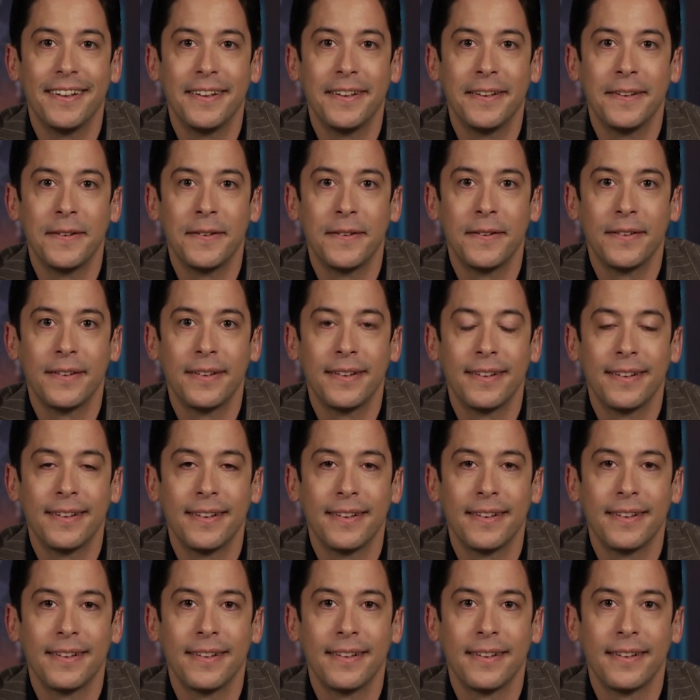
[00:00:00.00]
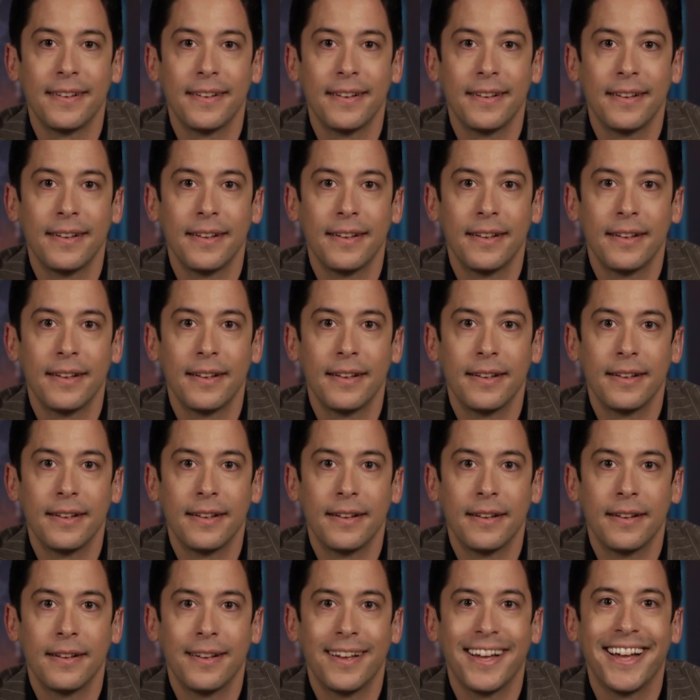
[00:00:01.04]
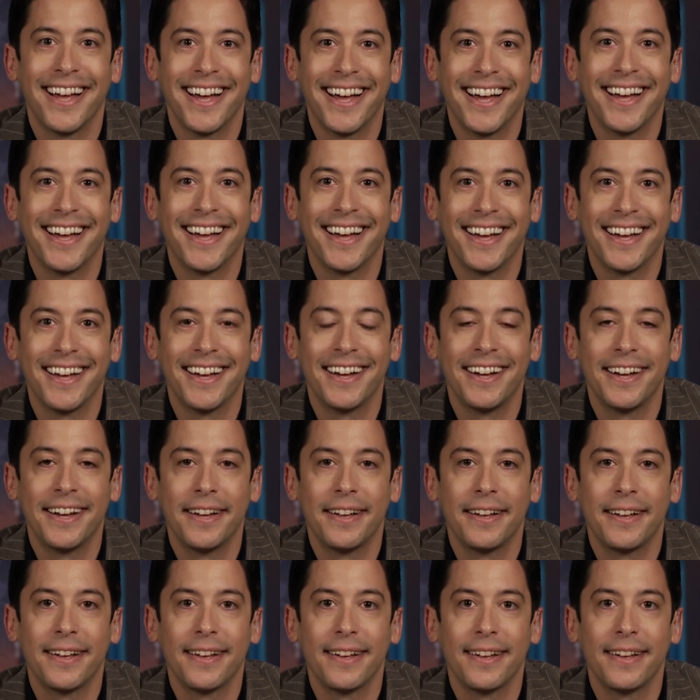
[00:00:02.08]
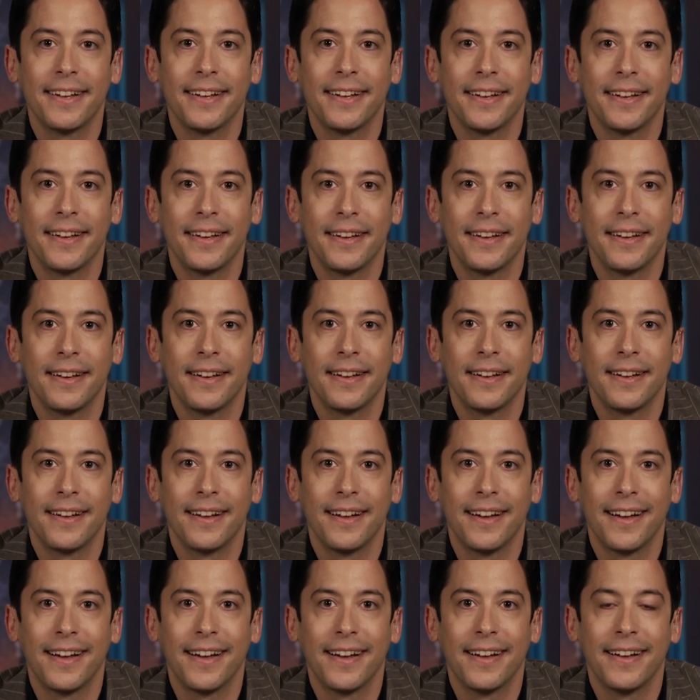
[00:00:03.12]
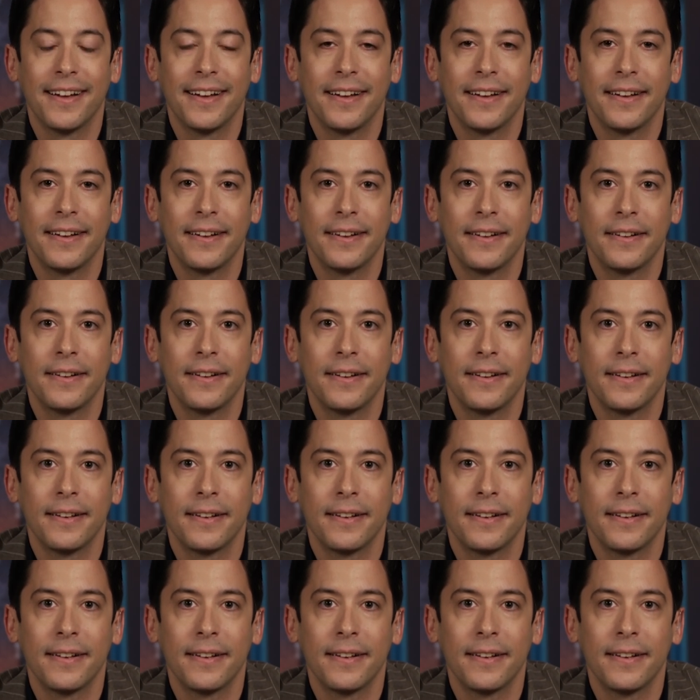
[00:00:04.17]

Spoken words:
(silent)